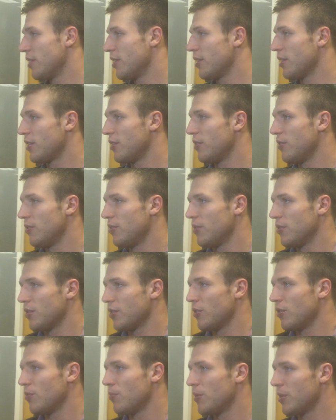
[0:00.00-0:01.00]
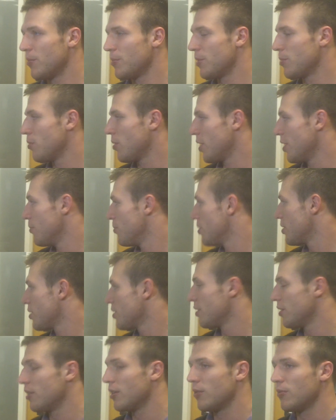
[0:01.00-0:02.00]
I think you, you can open up your playbook,
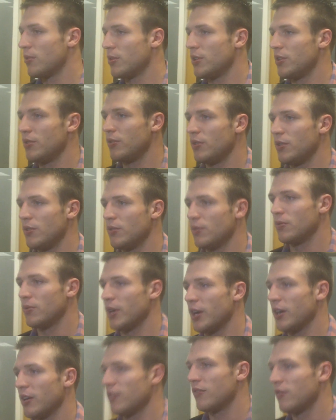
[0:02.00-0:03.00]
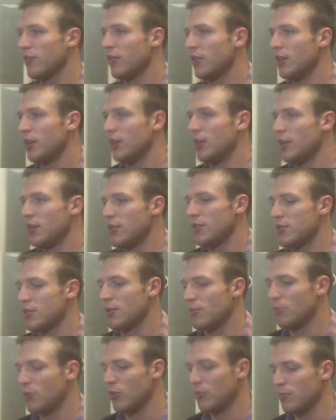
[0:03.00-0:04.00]
you know, where you, you have some